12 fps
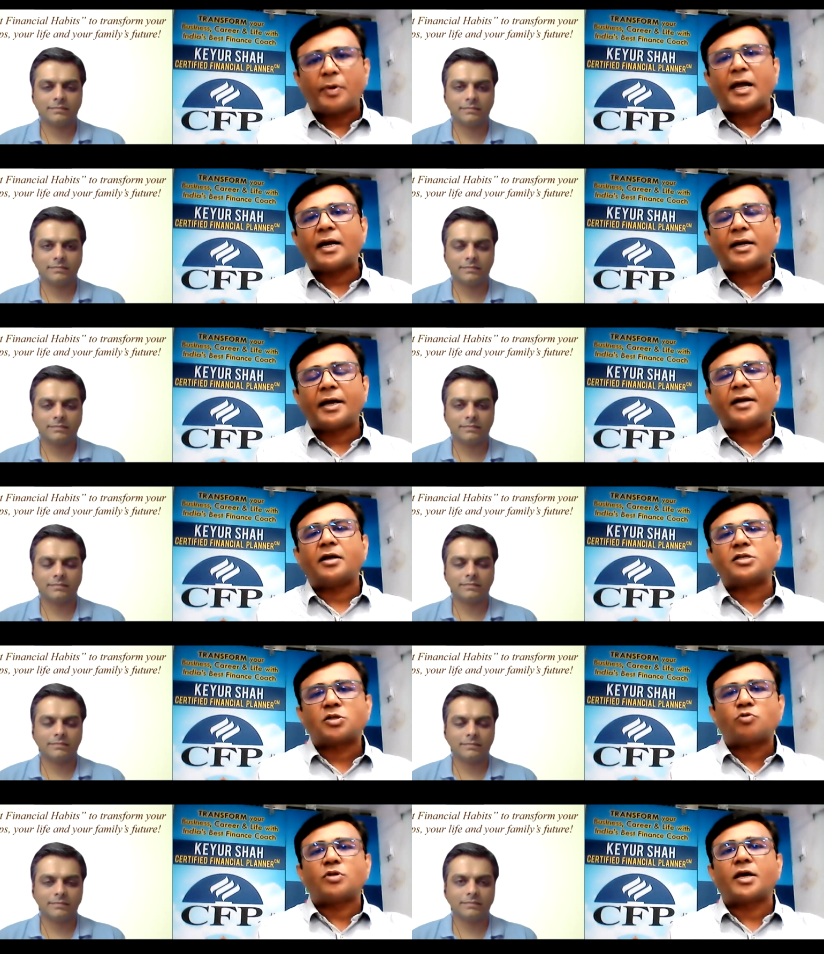Speaker 1: plan and
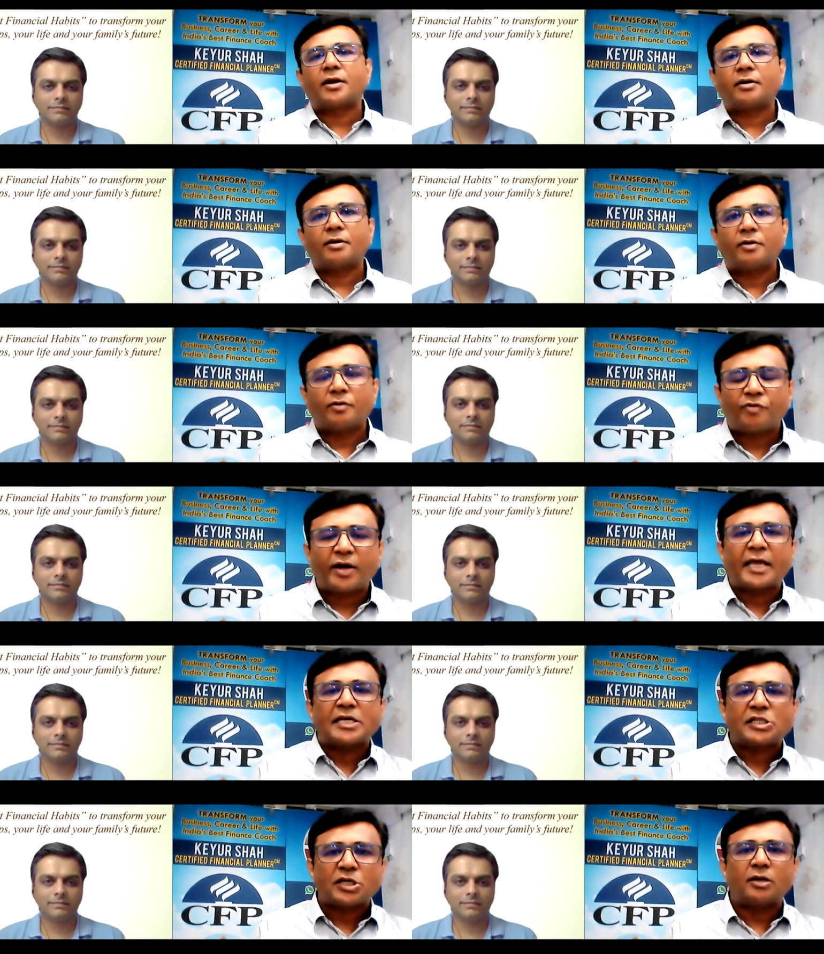achieve their
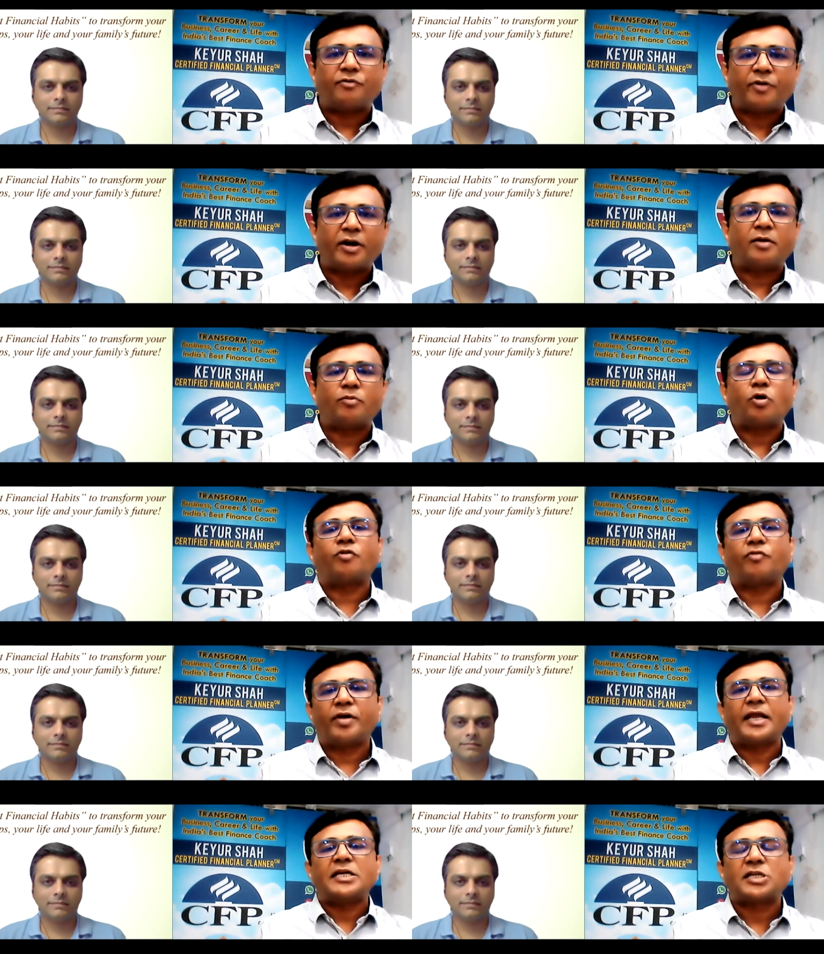financial freedom
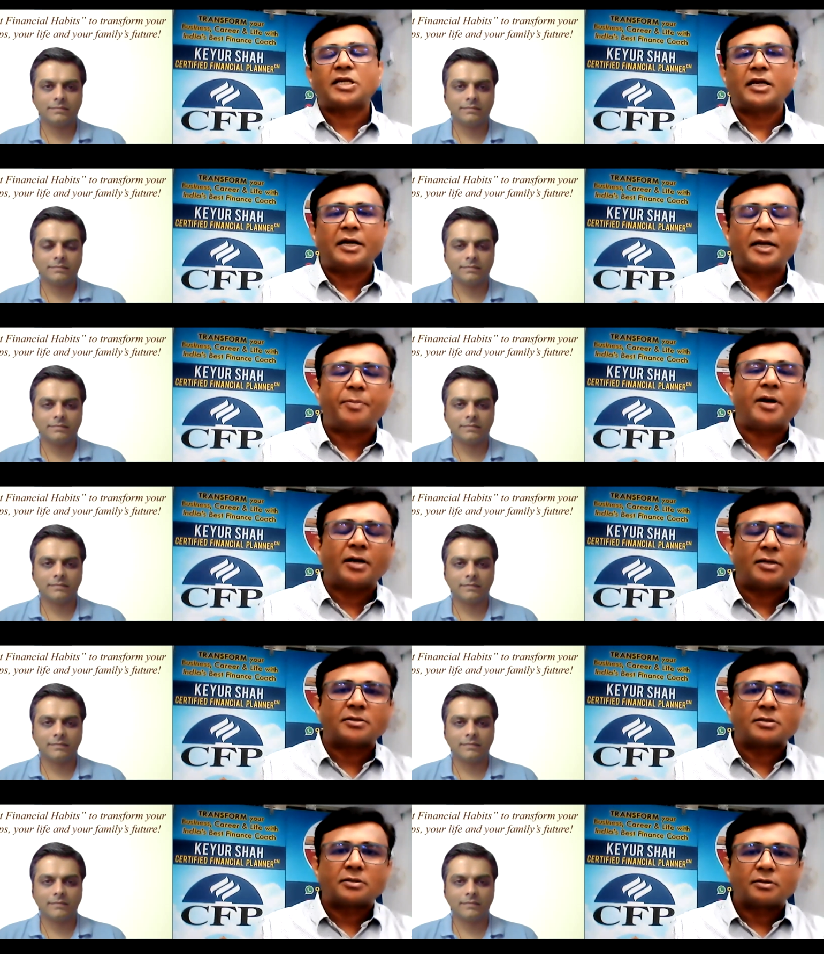or financial
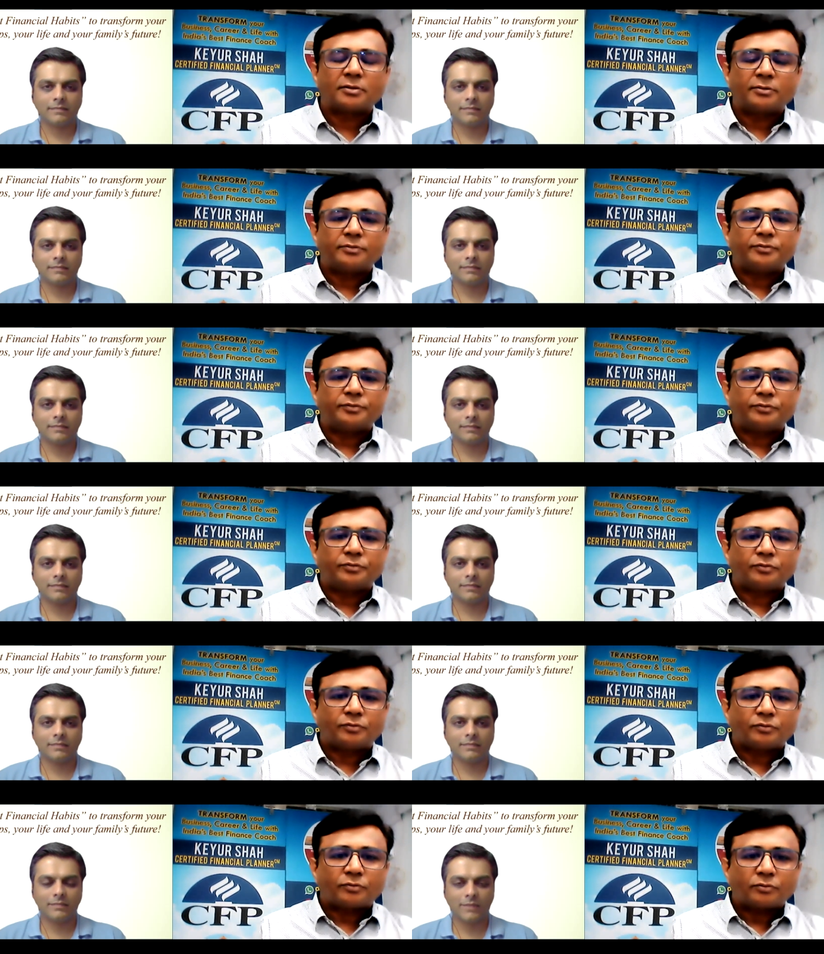independence.
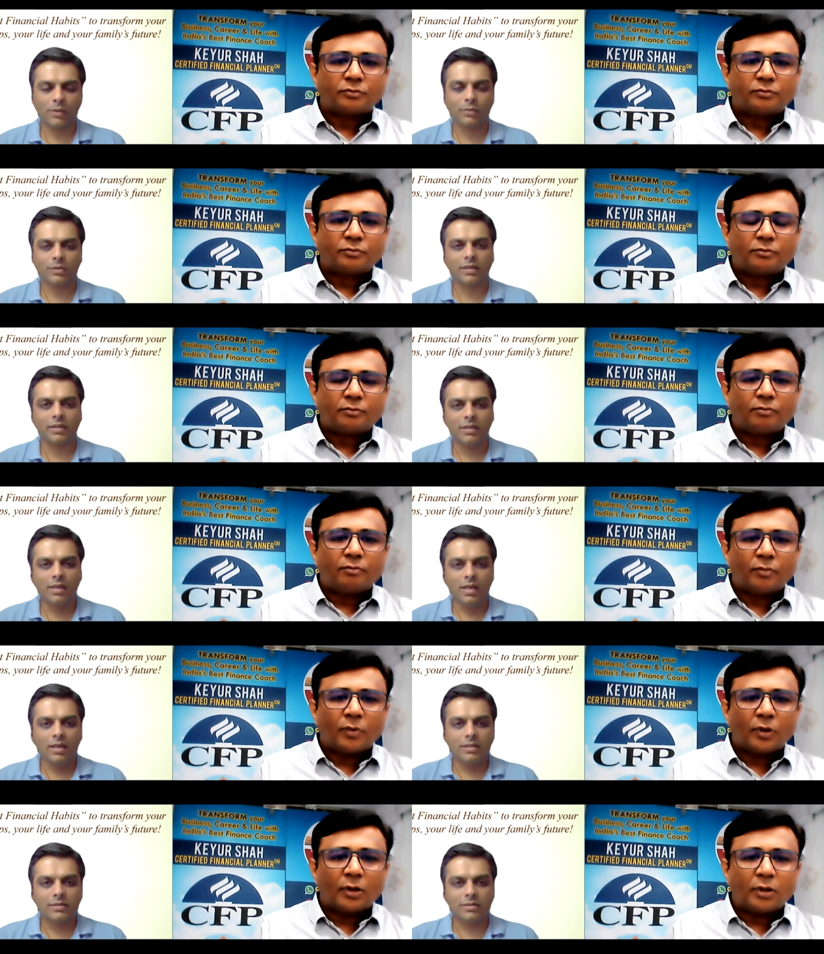
Speaker 2: Okay.
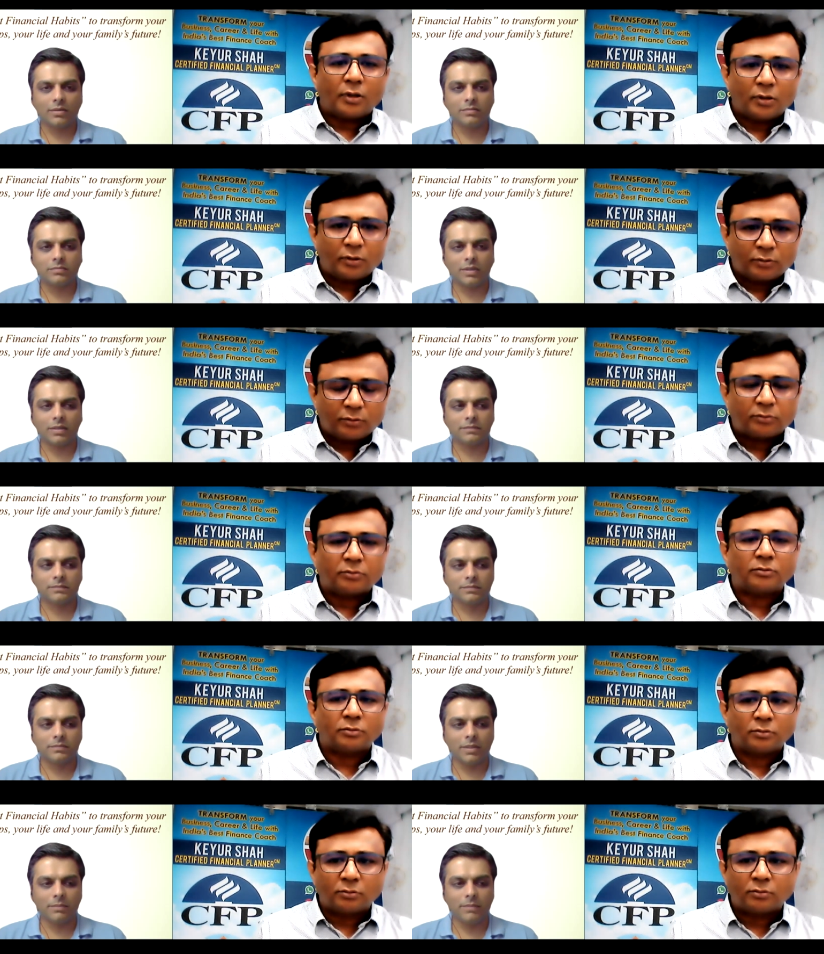So uh,
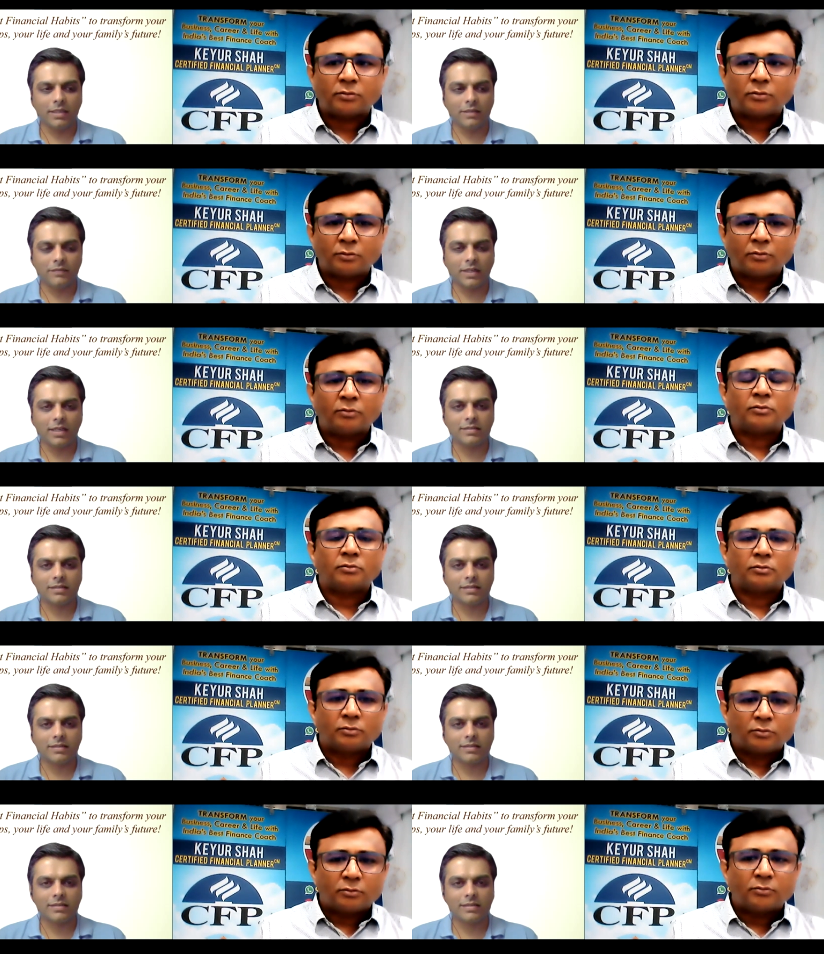the benefit as
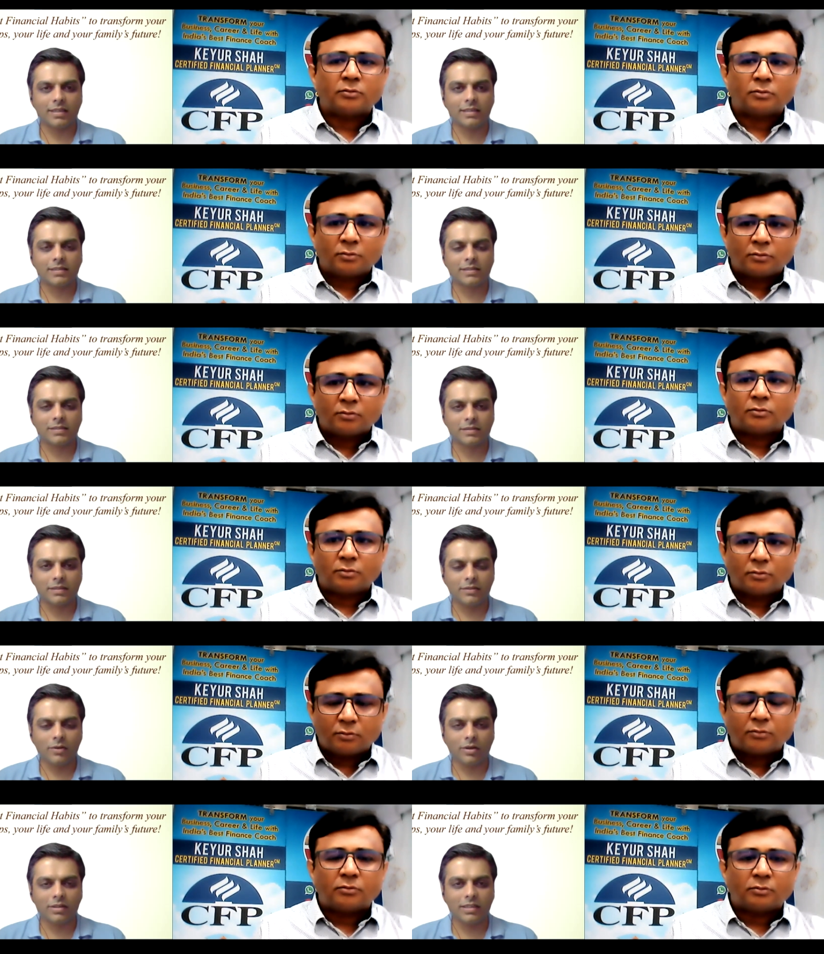is, is
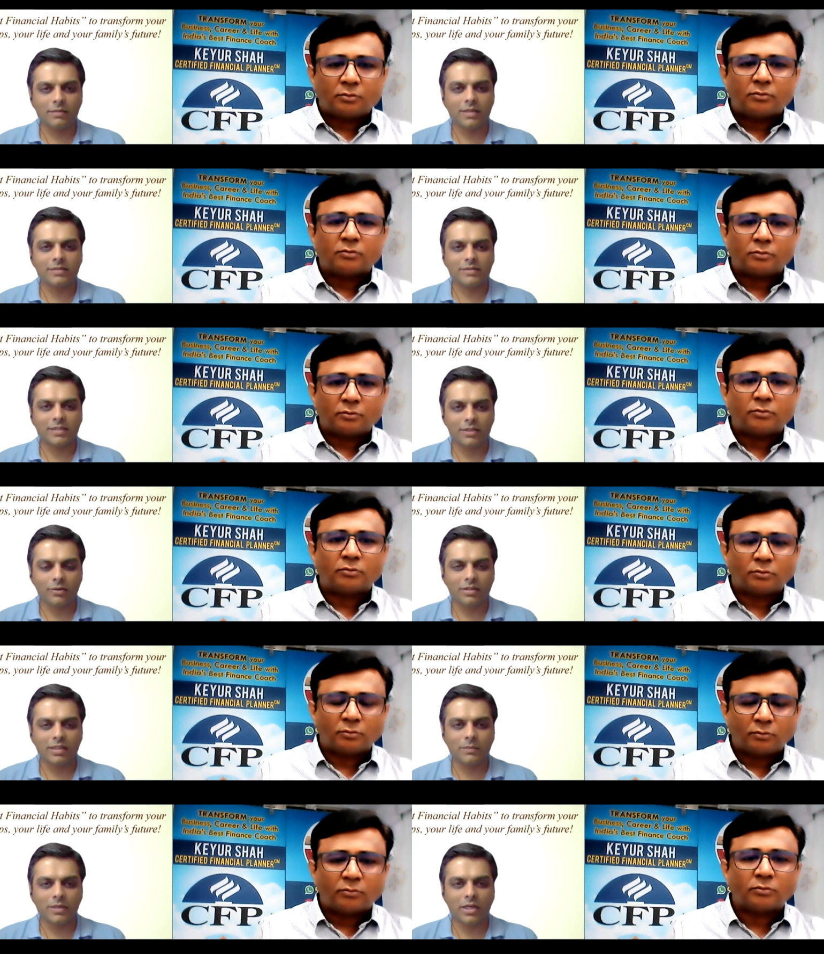not as you say not
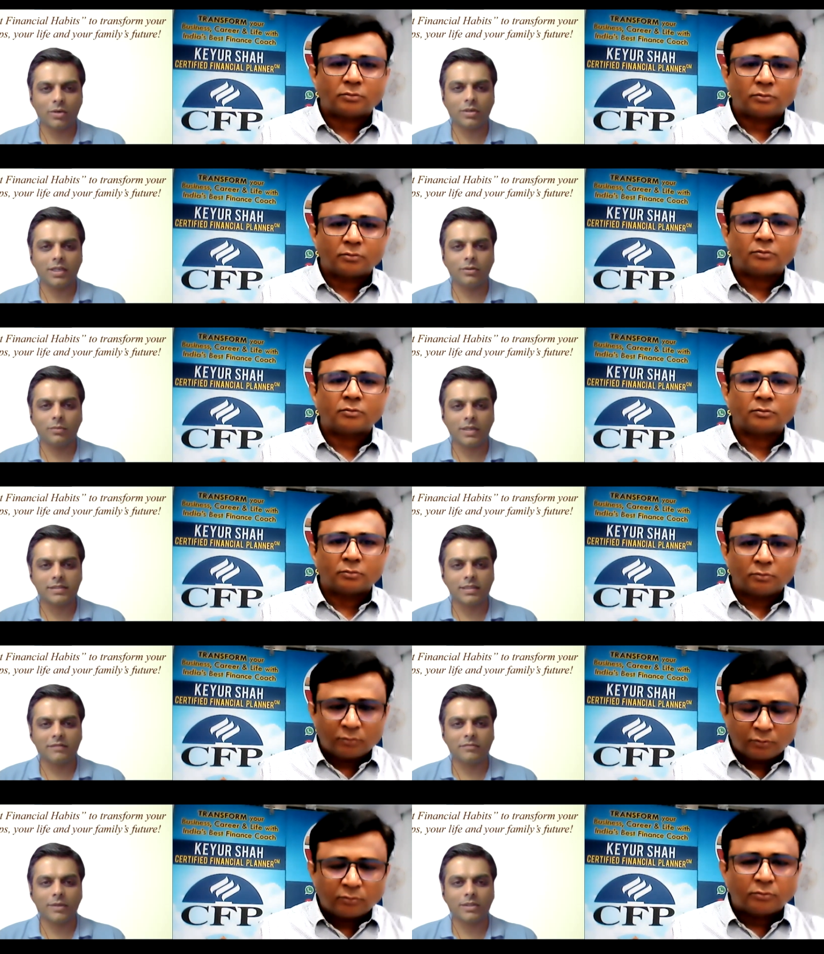limited only to myself
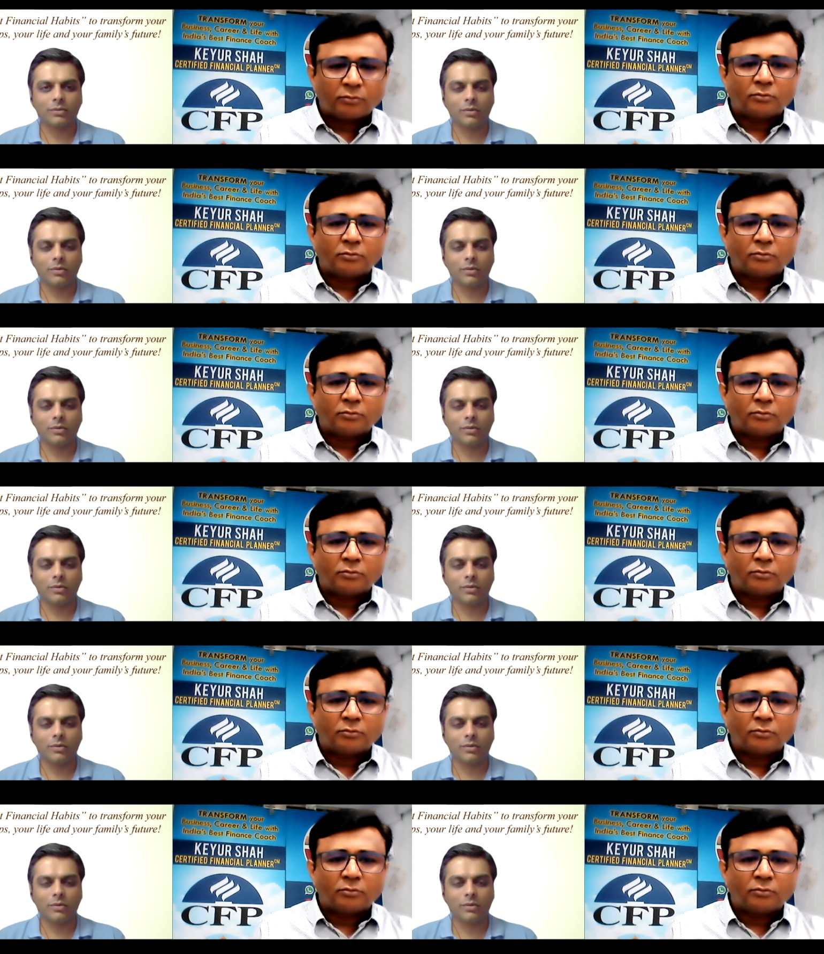but to